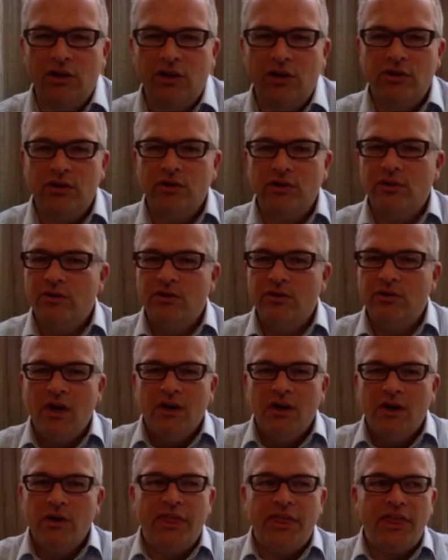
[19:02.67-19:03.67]
who
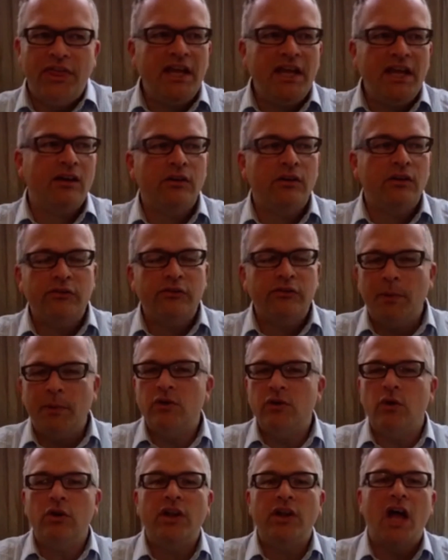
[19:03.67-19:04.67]

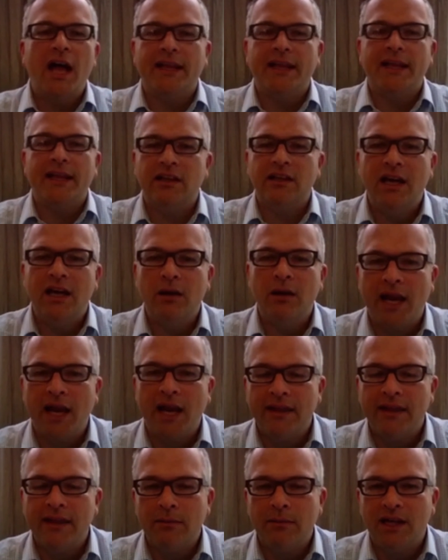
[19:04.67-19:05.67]
spend all night thinking about
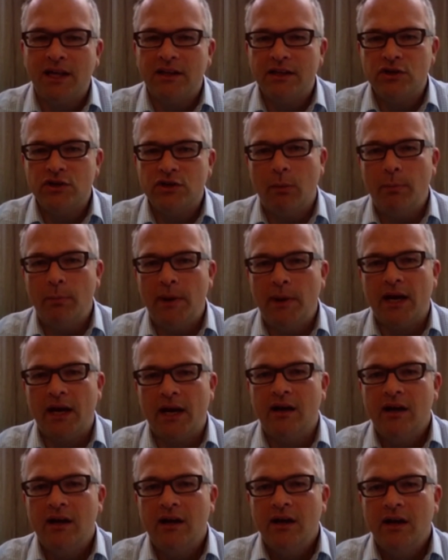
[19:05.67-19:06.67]
how they can make their job
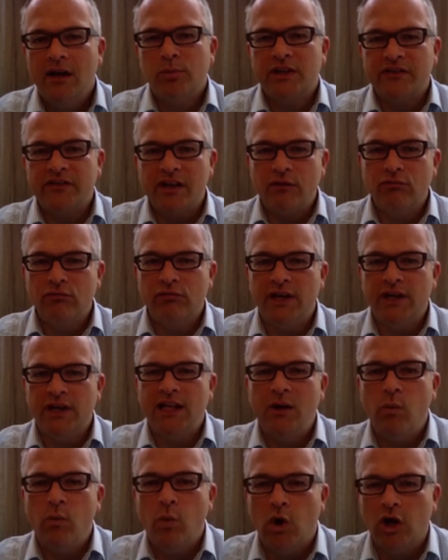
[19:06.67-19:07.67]
better, because they
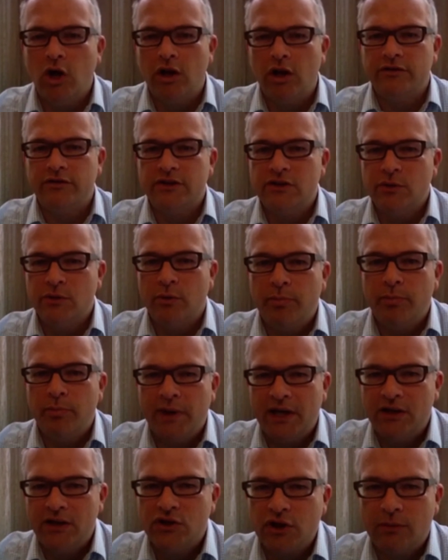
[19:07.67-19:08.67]
really want to do a
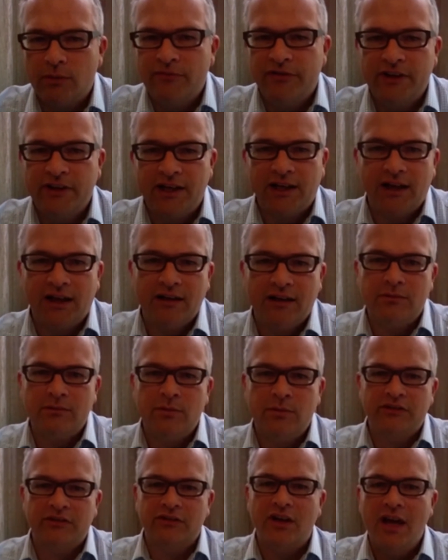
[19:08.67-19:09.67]
better job for their
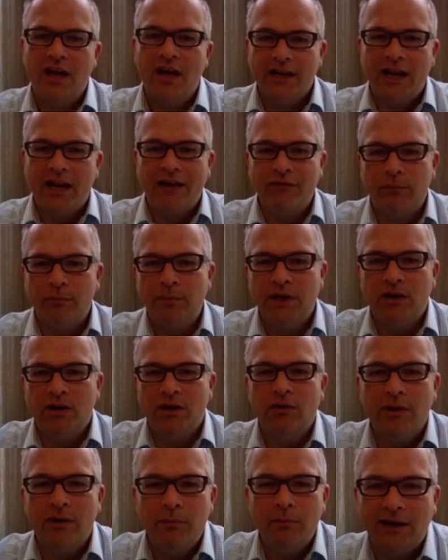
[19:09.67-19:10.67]
customers and have a
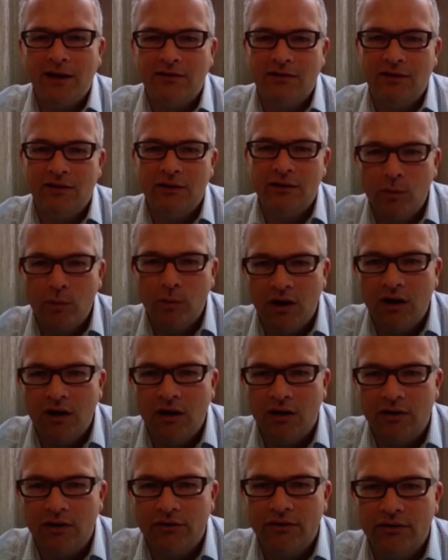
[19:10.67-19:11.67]
bigger impact in the
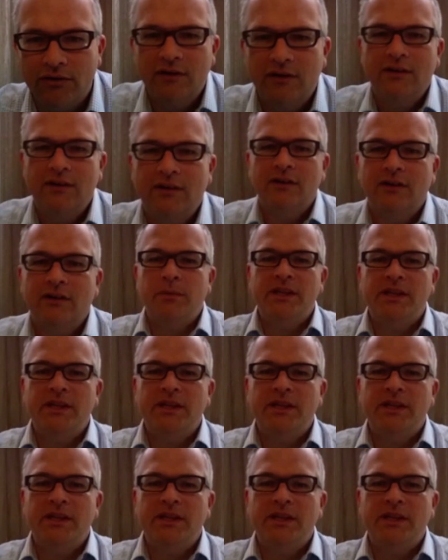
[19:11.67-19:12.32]
world. I mean,